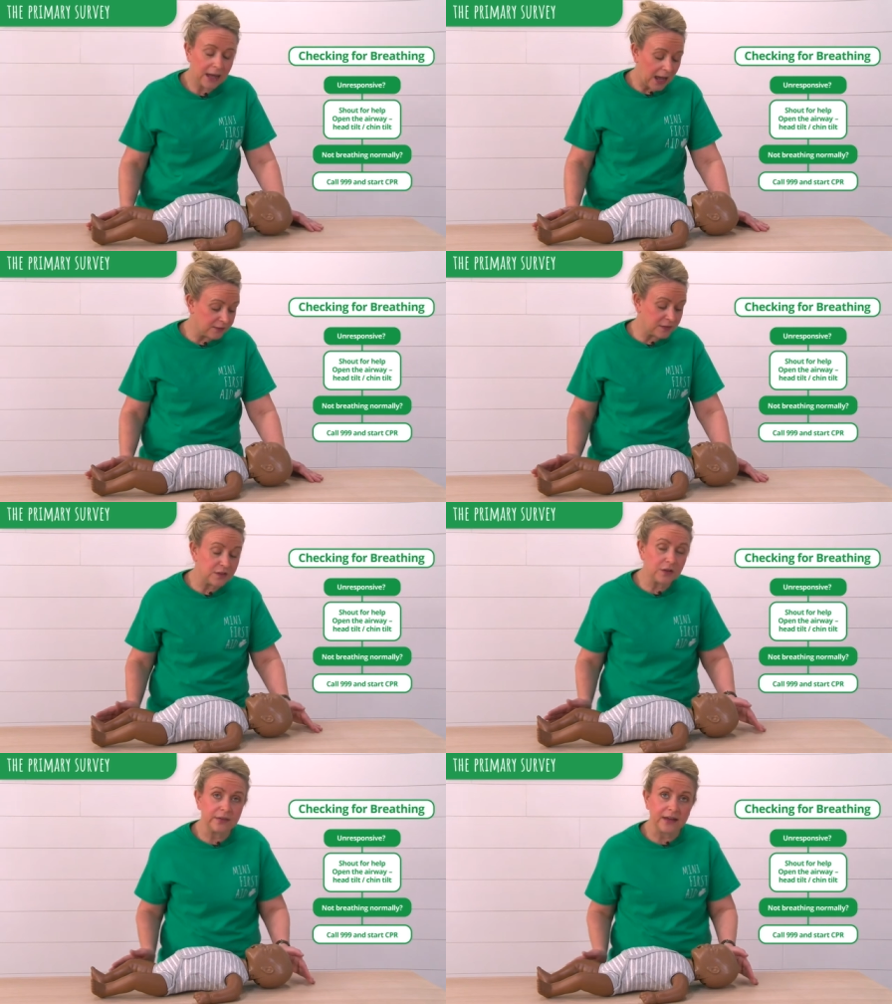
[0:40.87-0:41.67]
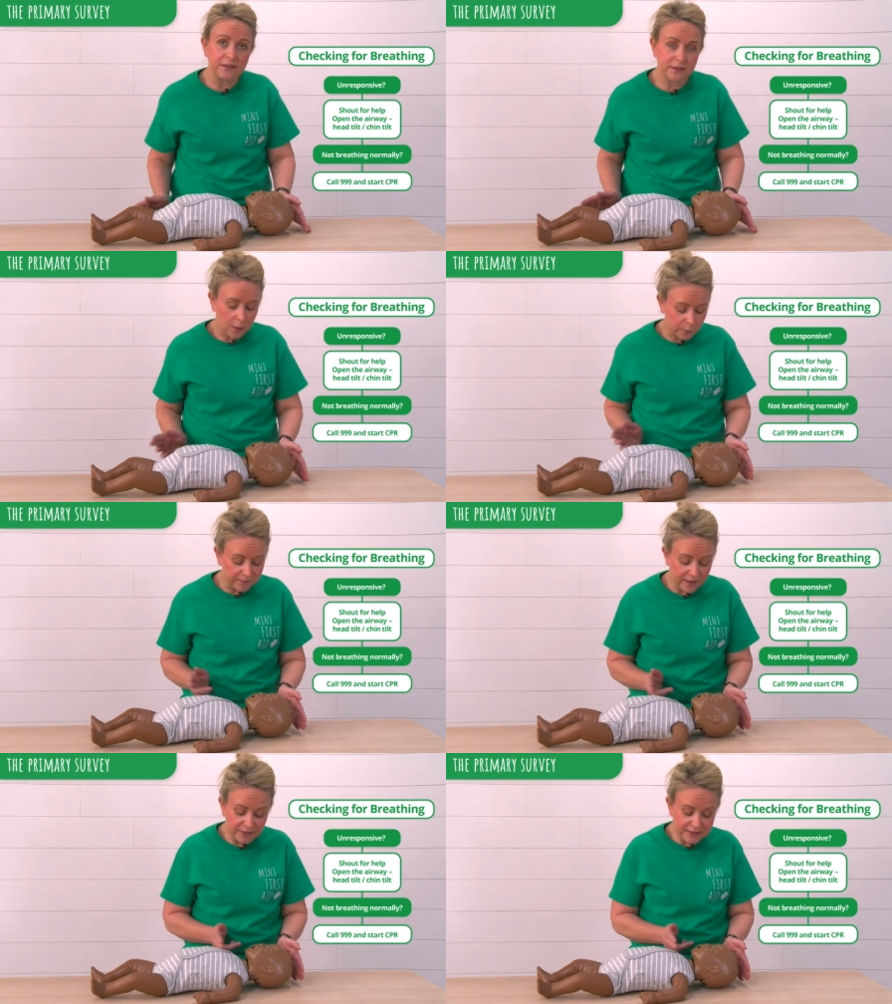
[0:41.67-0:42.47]
And to do this, we
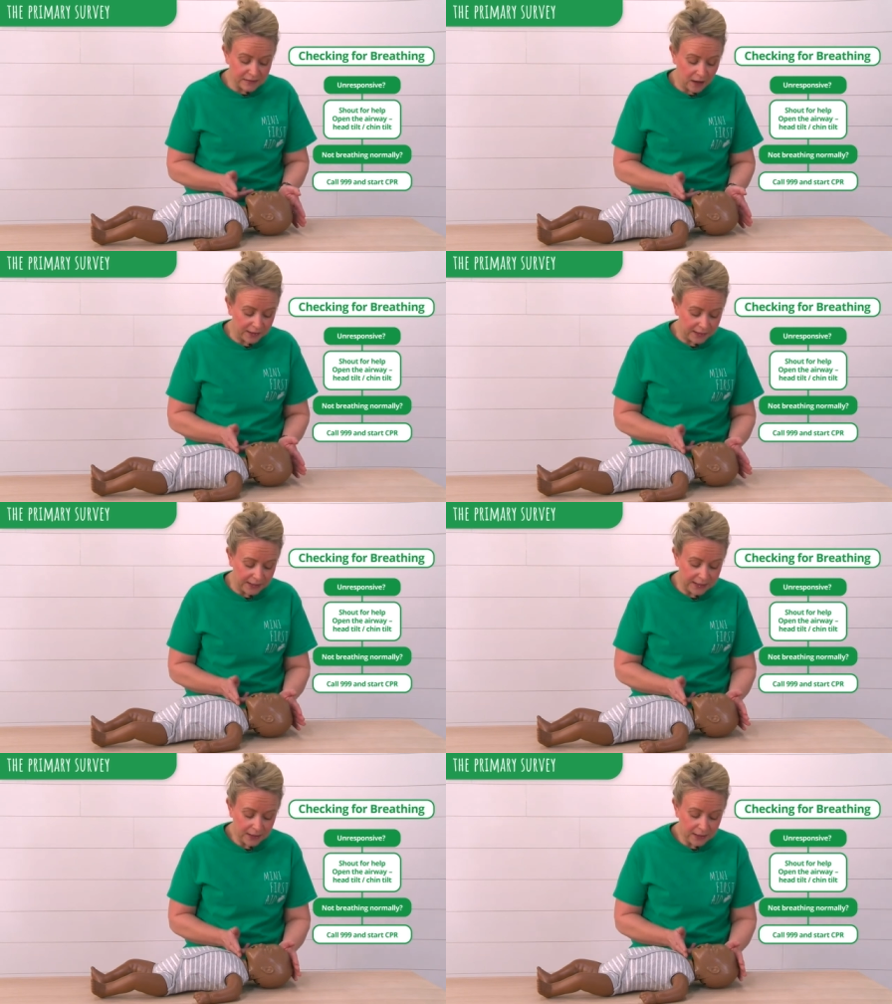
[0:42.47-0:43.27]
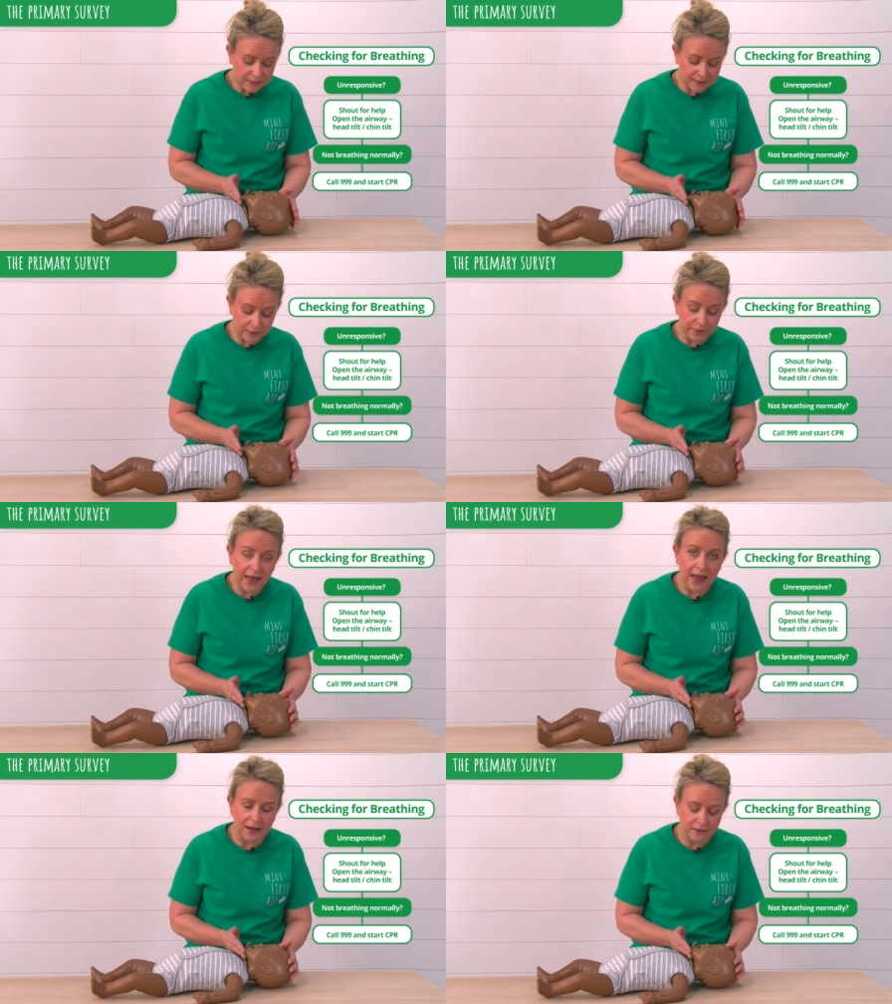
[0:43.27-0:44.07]
very slightly tilt the
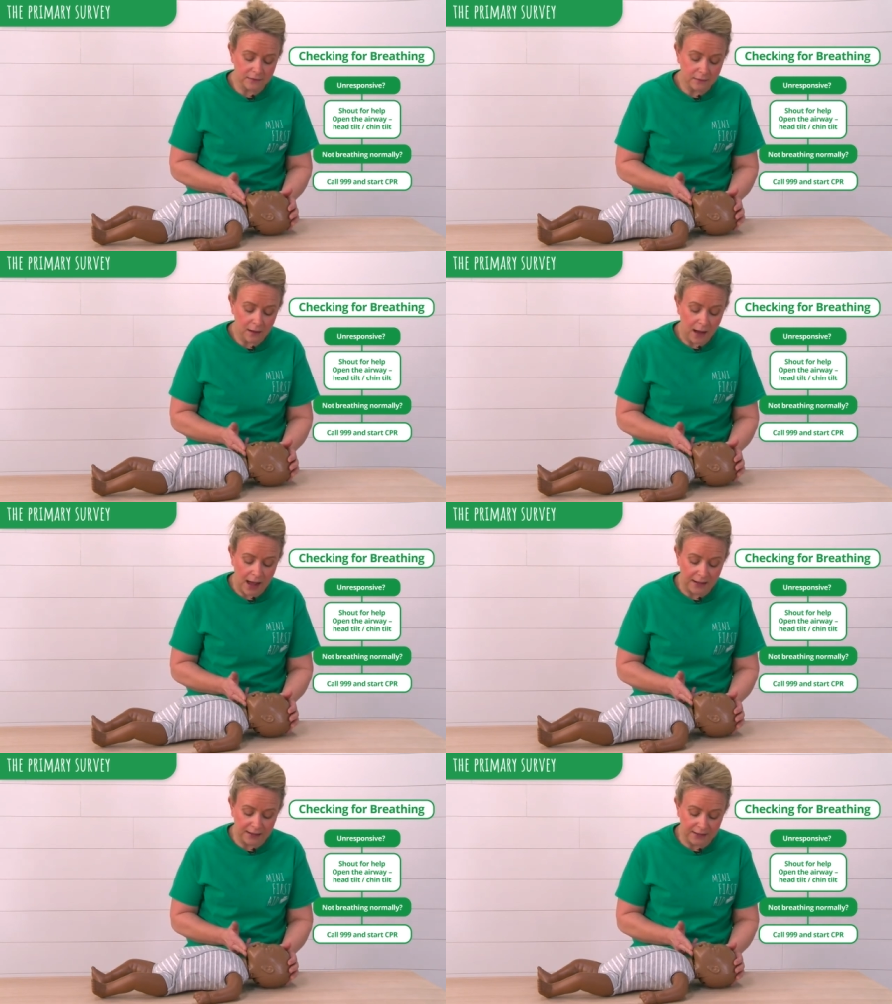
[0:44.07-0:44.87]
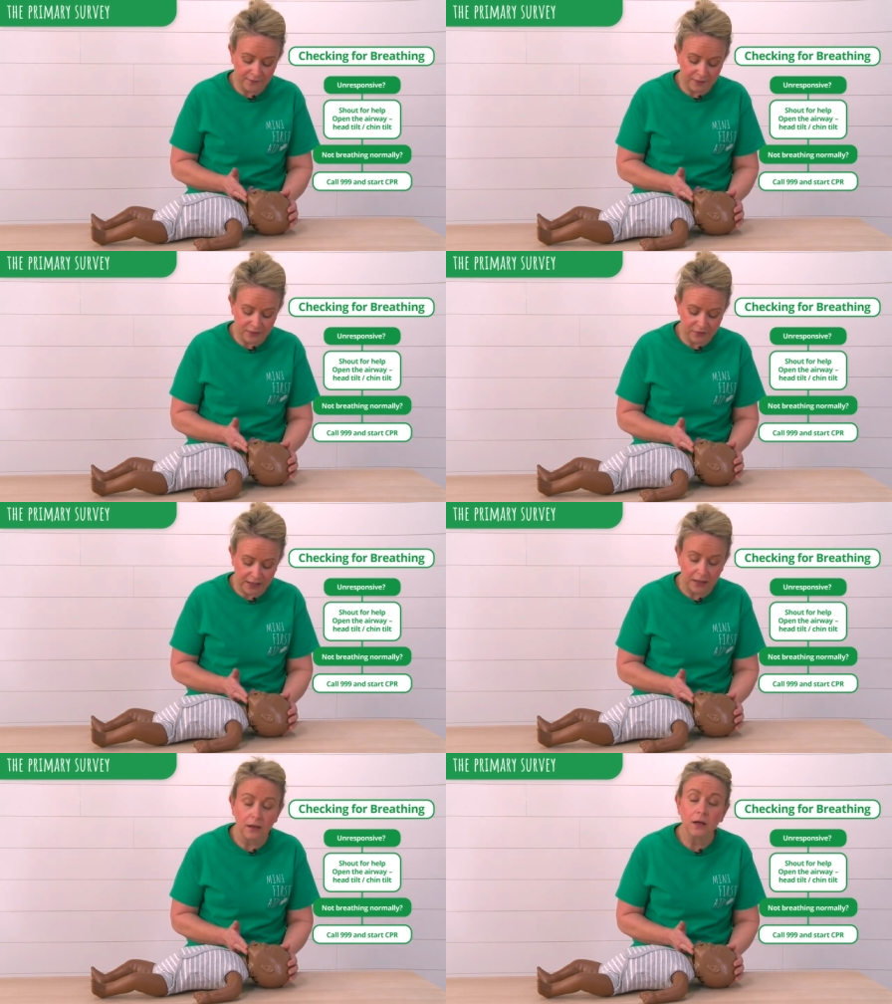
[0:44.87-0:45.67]
head and lift the
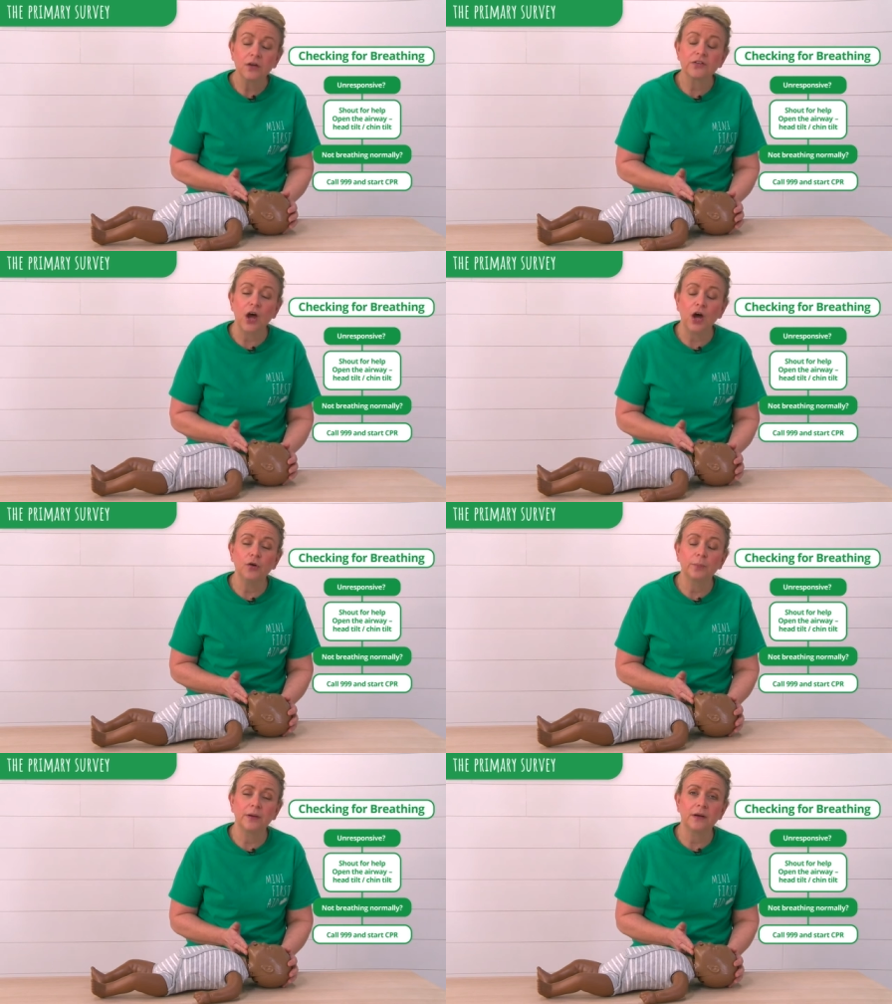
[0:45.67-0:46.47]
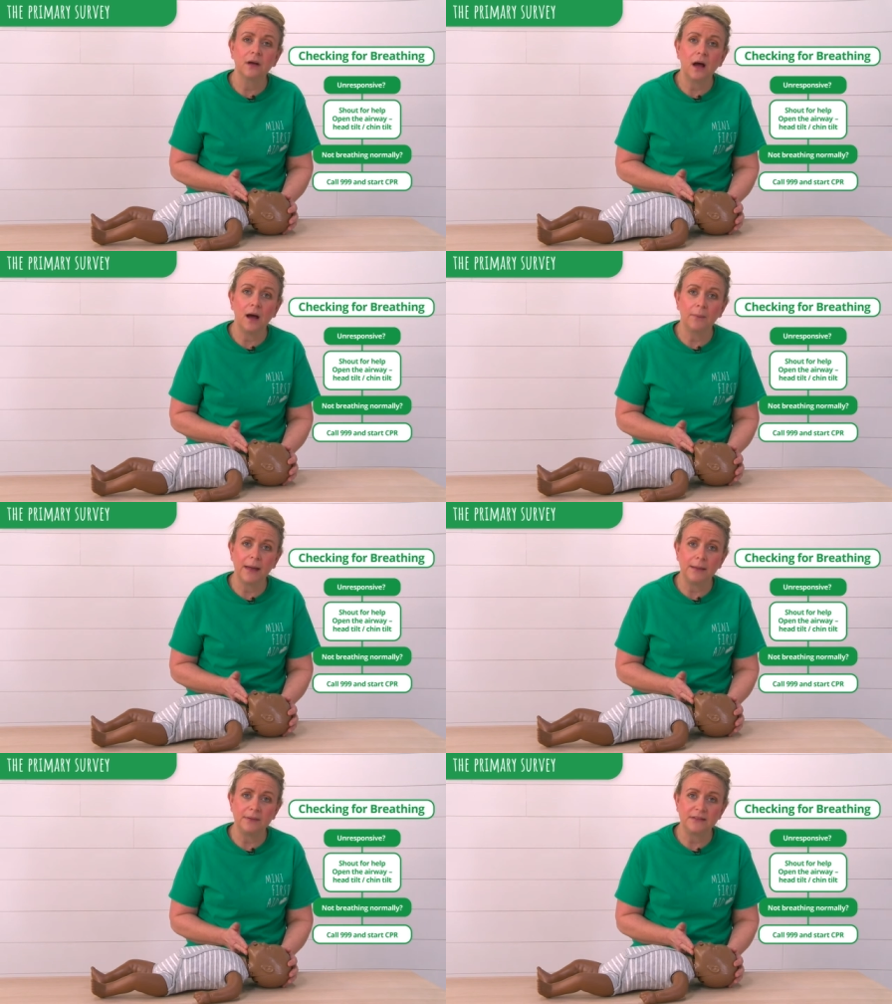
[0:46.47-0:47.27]
chin to open our
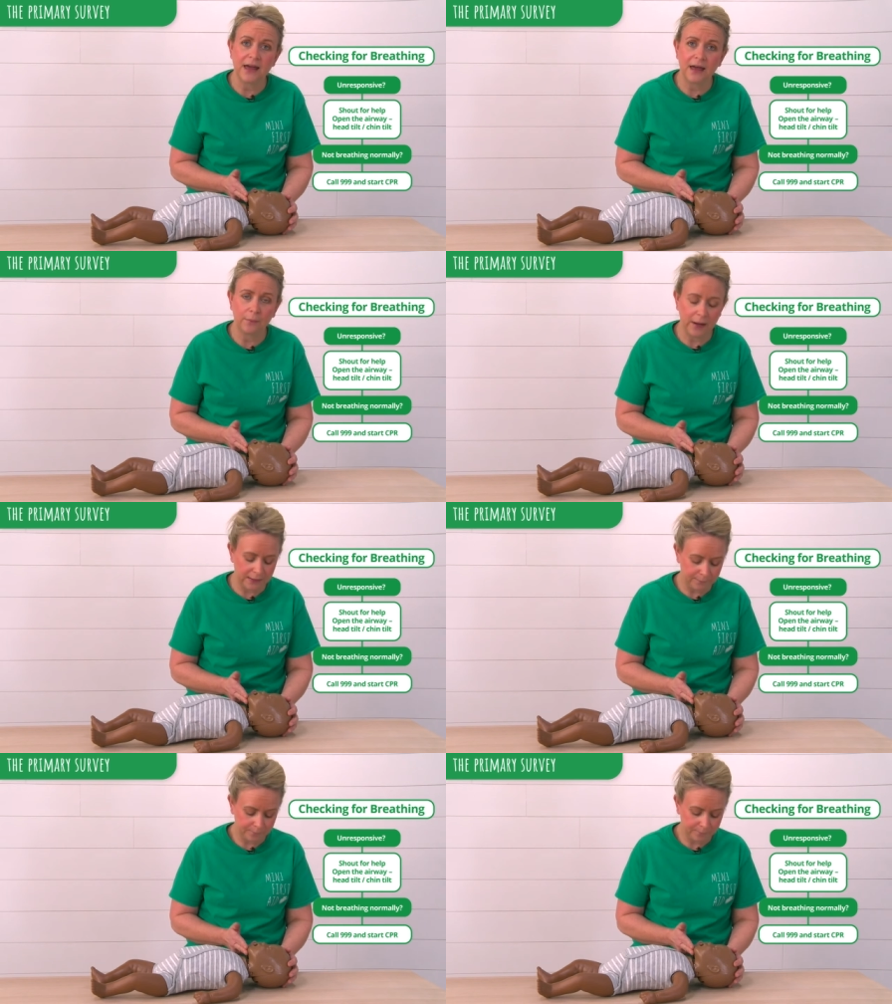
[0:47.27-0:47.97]
baby's airway.